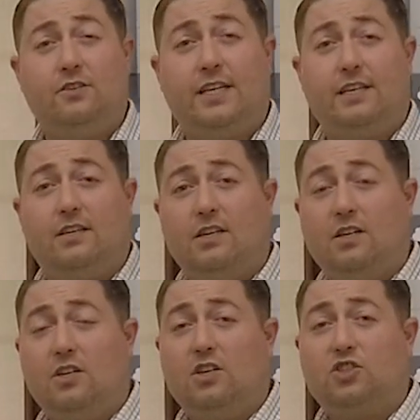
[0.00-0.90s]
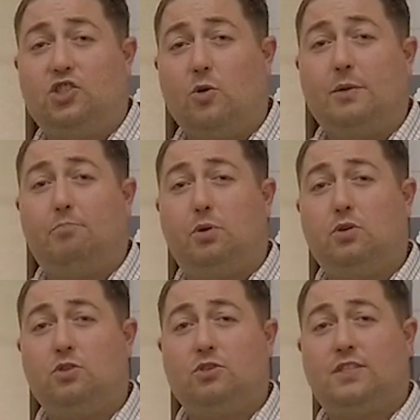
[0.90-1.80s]
unit, so it
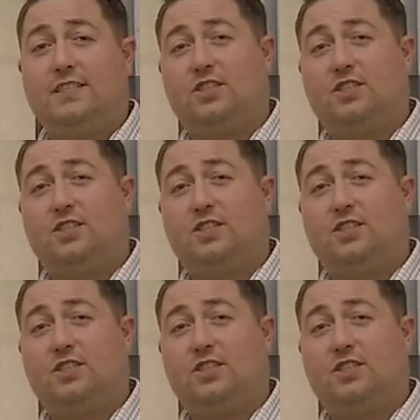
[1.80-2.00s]
pulls